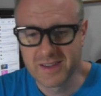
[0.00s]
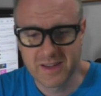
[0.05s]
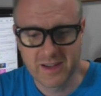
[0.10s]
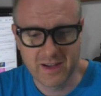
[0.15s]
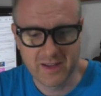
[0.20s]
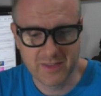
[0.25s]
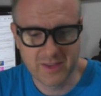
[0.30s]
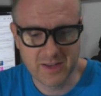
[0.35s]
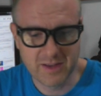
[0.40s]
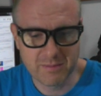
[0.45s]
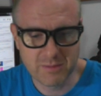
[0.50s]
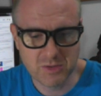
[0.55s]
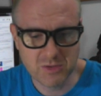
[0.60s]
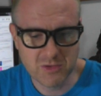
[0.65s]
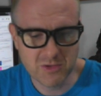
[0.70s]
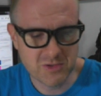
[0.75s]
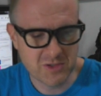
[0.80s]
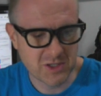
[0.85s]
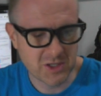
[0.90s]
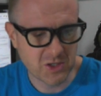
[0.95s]
The number
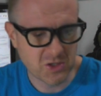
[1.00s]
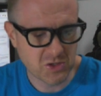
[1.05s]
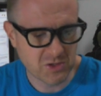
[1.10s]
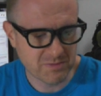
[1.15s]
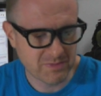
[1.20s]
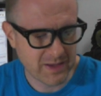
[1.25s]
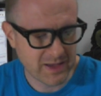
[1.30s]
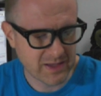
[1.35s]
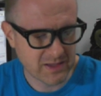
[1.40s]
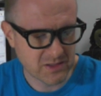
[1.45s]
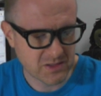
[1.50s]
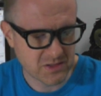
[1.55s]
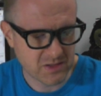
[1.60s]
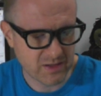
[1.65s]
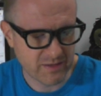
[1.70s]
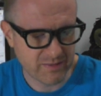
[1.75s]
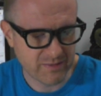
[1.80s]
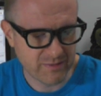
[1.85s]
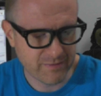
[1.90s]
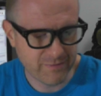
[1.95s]
2 city in Japan is
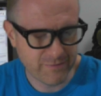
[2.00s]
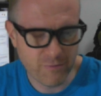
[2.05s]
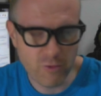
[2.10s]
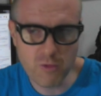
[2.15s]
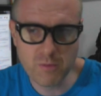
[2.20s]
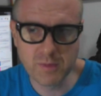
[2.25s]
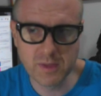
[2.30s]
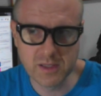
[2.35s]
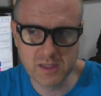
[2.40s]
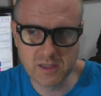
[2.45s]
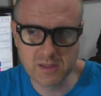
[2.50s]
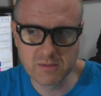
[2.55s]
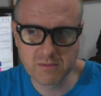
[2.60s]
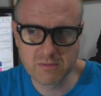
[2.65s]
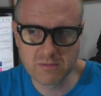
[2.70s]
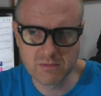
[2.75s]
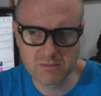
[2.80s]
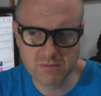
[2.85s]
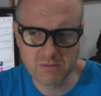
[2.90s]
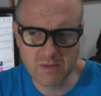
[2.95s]
4 million,
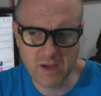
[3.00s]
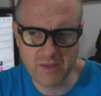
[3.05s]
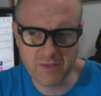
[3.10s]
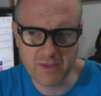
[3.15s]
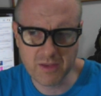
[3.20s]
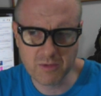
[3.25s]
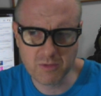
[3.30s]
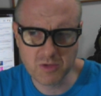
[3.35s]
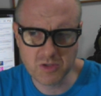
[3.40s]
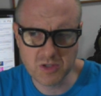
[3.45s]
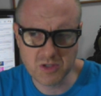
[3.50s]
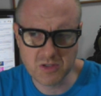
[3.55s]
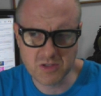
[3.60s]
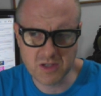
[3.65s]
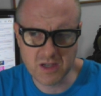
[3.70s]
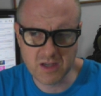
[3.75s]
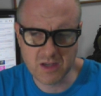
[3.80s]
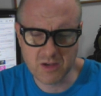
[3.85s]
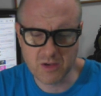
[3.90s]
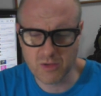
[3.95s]
I think, which is
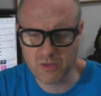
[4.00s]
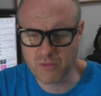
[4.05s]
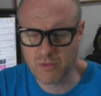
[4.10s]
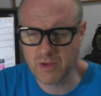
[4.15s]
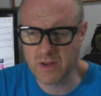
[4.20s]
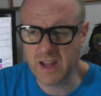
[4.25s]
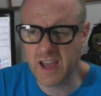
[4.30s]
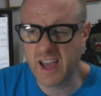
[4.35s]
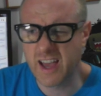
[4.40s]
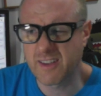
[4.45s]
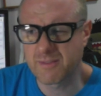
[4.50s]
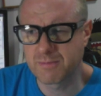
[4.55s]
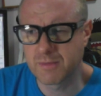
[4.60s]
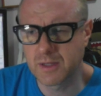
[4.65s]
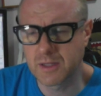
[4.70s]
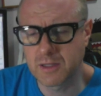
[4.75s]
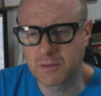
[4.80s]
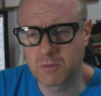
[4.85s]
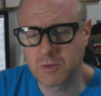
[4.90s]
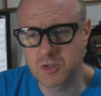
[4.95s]
3.5
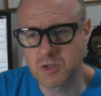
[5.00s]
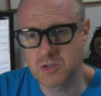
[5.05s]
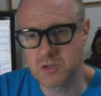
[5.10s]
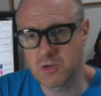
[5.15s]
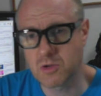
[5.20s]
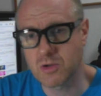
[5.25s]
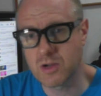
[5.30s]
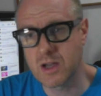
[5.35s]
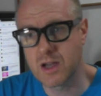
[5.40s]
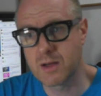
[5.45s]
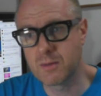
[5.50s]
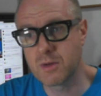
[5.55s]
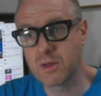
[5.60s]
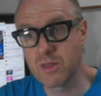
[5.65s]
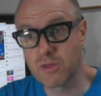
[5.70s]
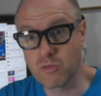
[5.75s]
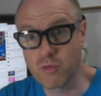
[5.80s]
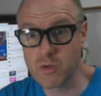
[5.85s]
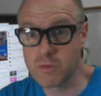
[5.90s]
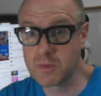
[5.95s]
million, which is Yokohama,
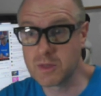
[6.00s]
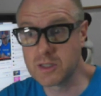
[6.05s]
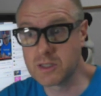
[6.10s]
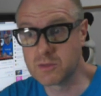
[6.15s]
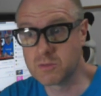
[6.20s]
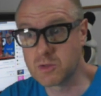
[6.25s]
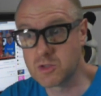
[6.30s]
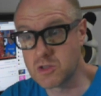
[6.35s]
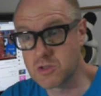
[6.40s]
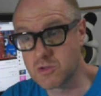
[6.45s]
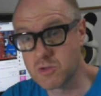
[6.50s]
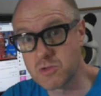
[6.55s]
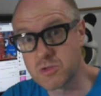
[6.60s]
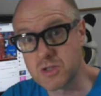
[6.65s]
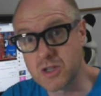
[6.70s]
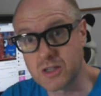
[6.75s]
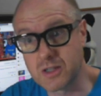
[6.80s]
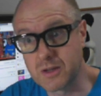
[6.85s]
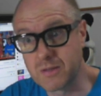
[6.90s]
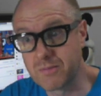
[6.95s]
and 3 million, which is
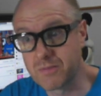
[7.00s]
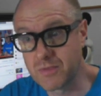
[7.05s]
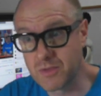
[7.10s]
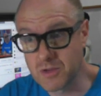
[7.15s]
Osaka.